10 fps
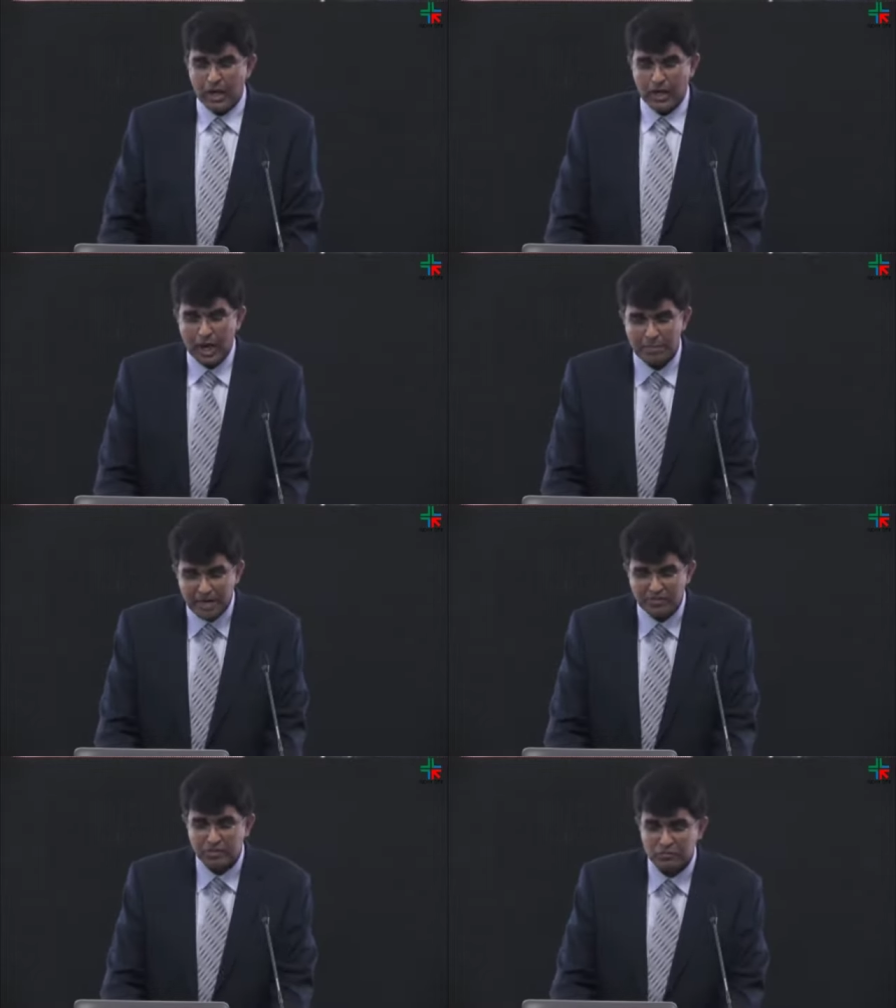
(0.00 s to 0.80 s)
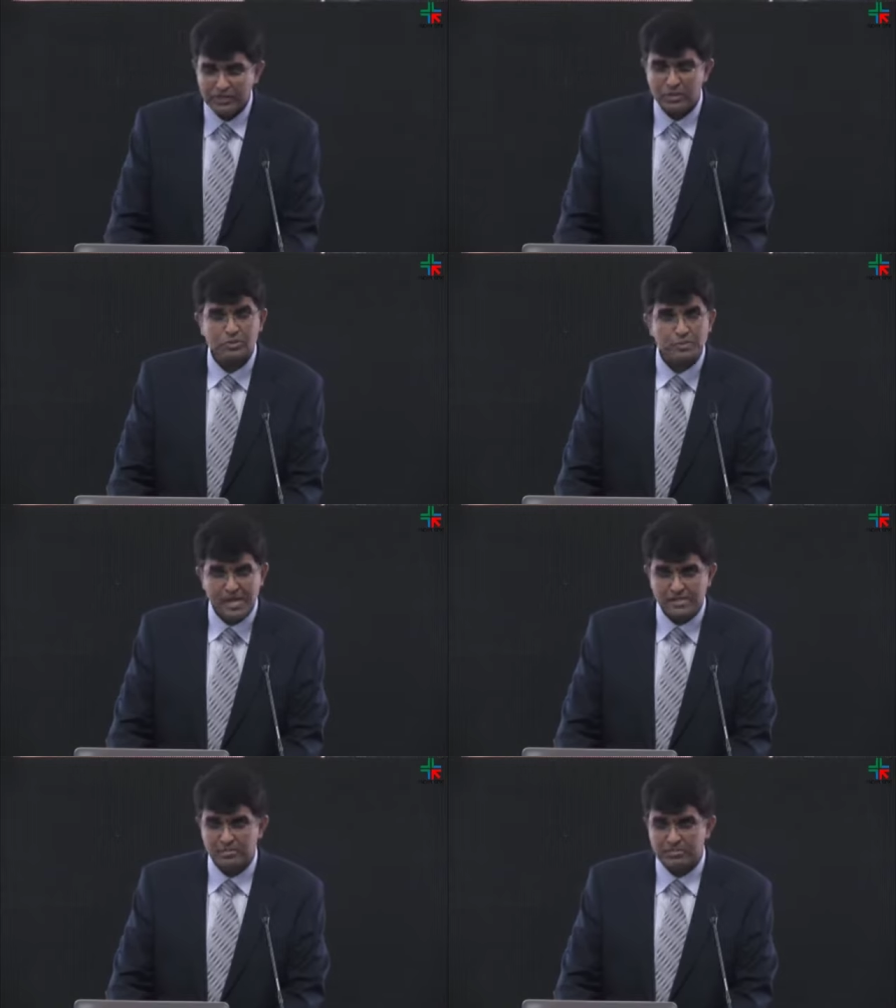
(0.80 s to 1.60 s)
apart from
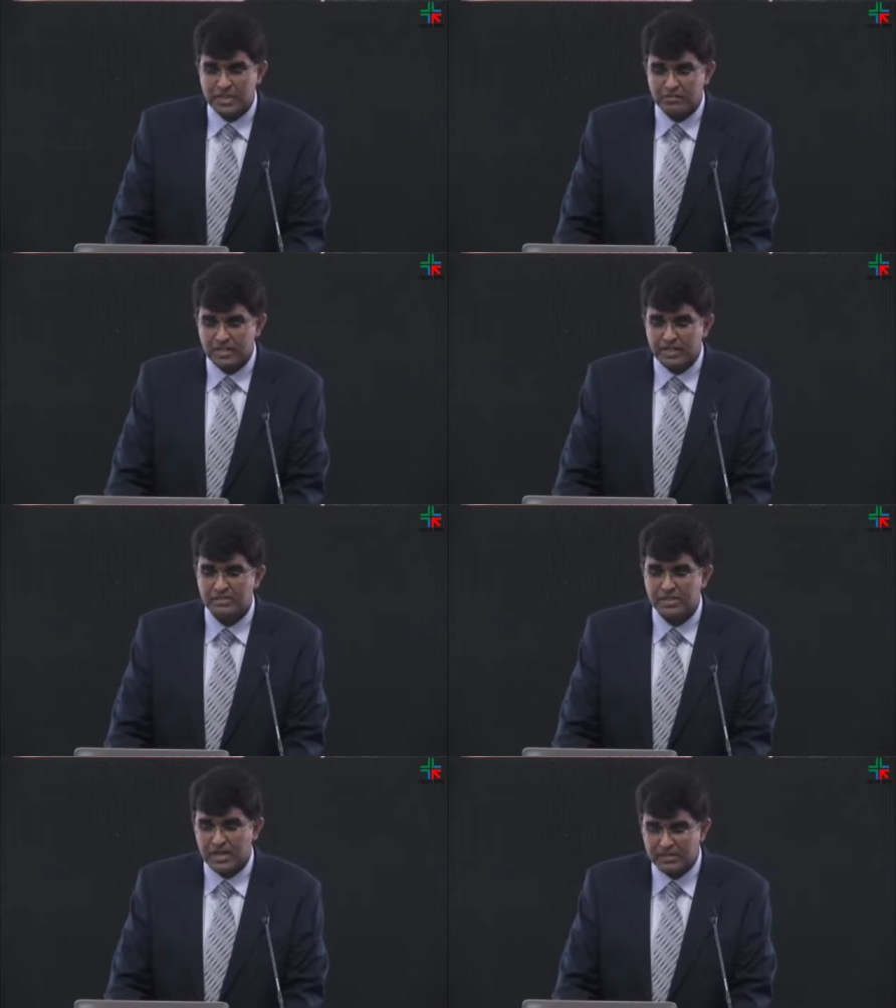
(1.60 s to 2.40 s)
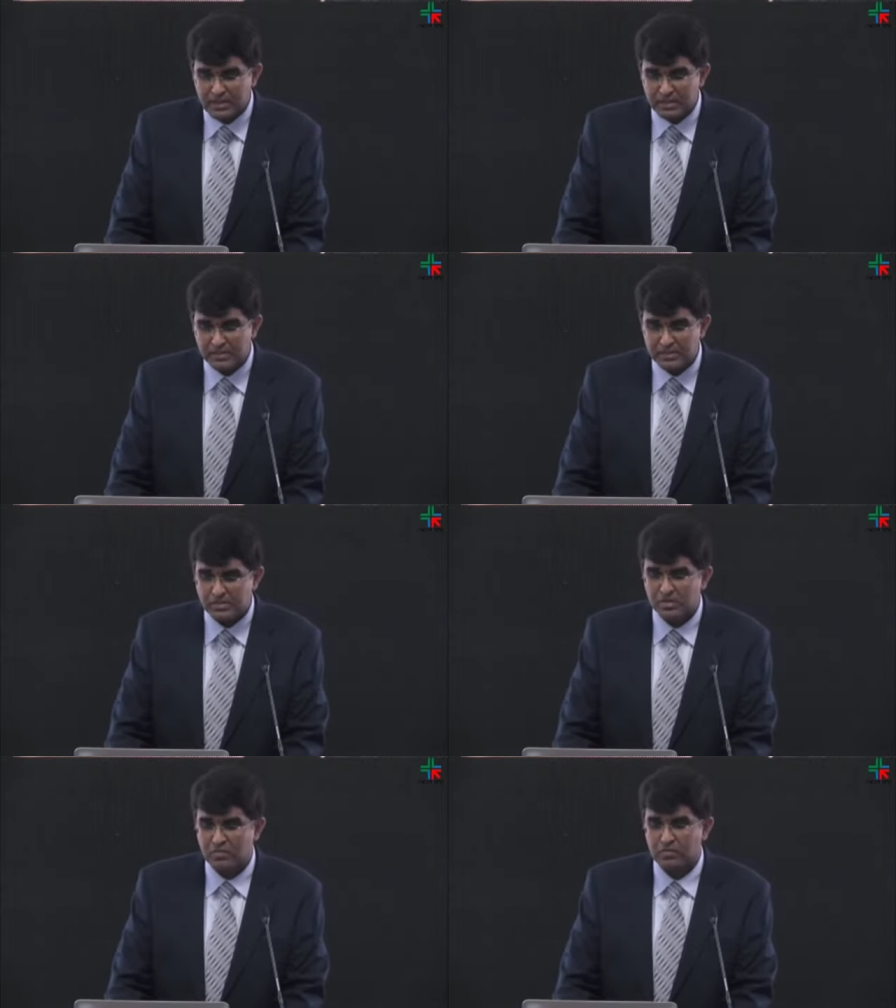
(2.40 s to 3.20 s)
vasospasm, there are various other
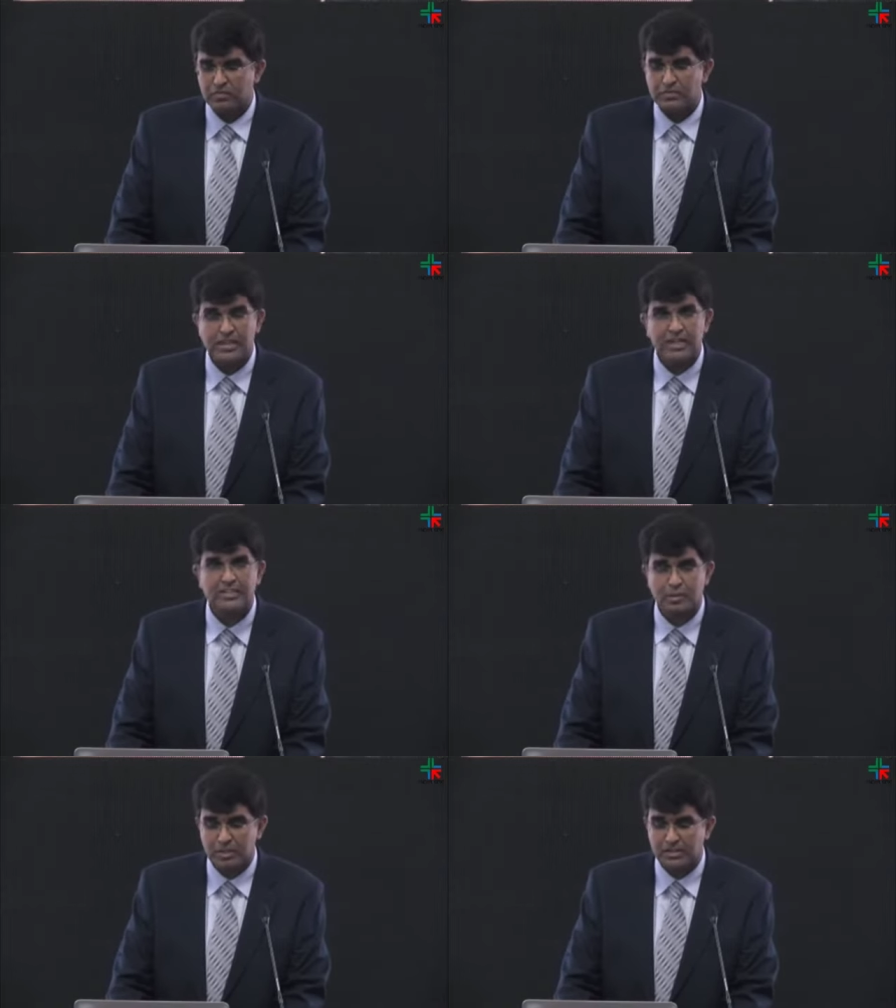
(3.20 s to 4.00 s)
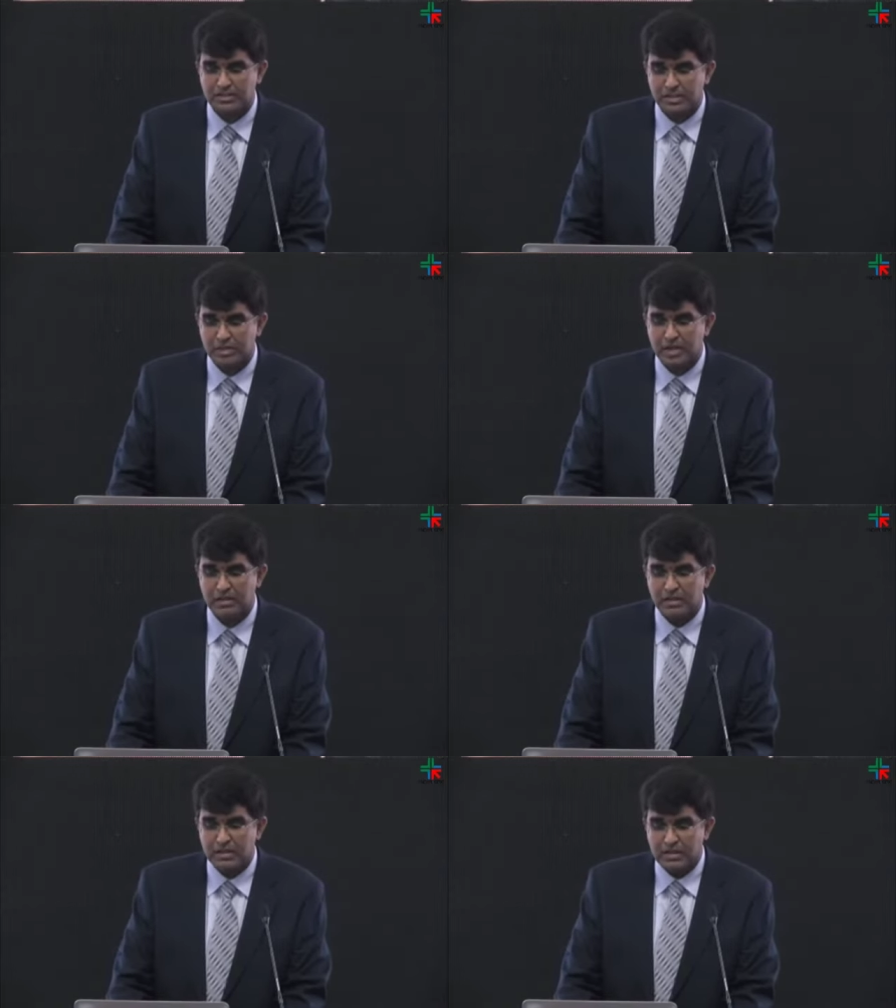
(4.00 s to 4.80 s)
reasons of delayed cerebral ischemia,
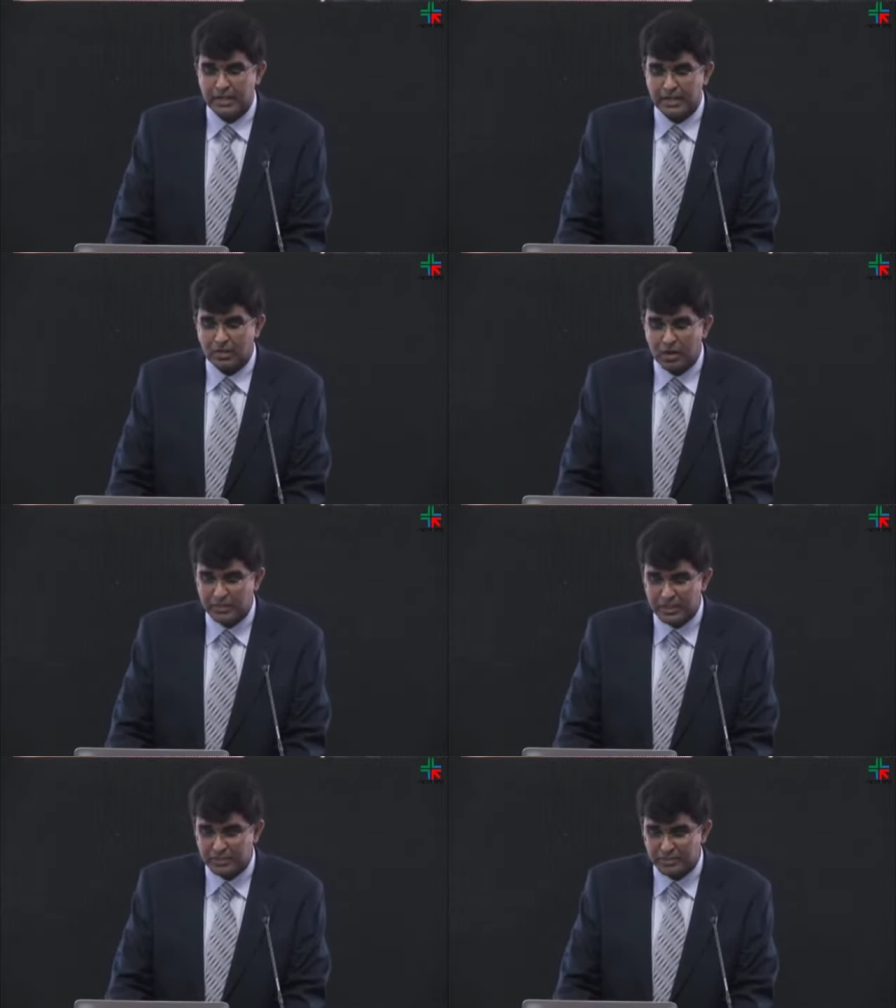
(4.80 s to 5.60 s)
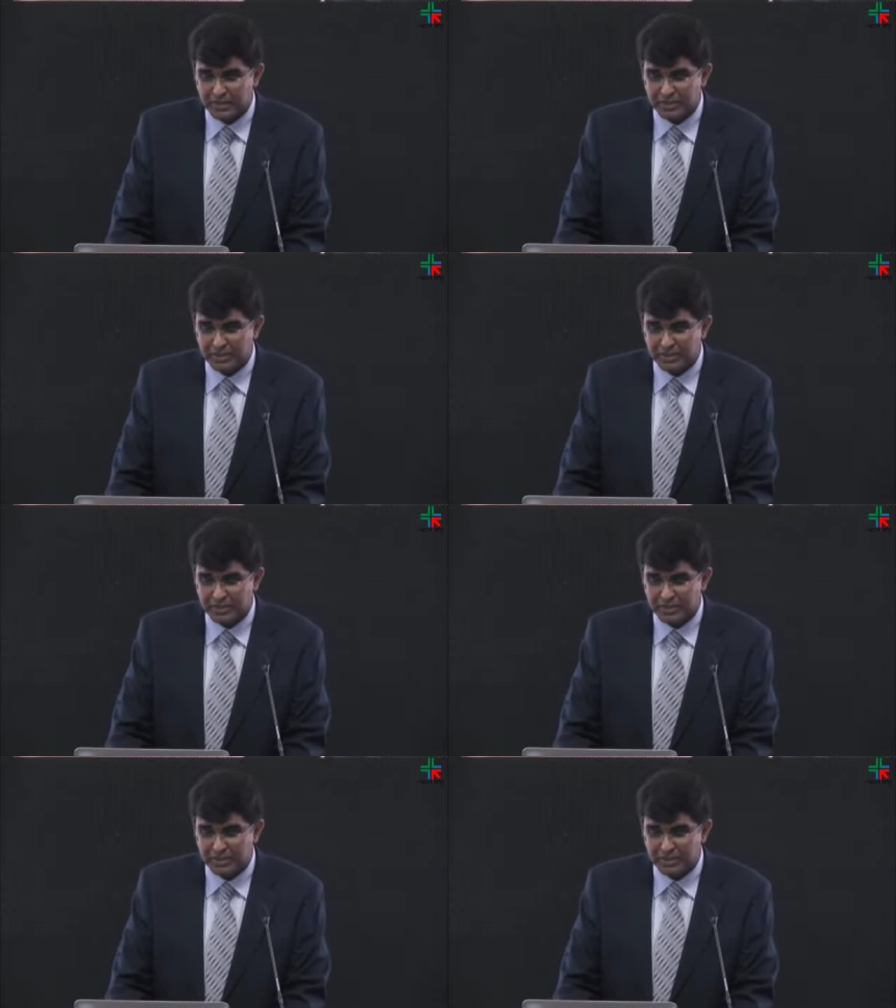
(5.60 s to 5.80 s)
like cortical spreading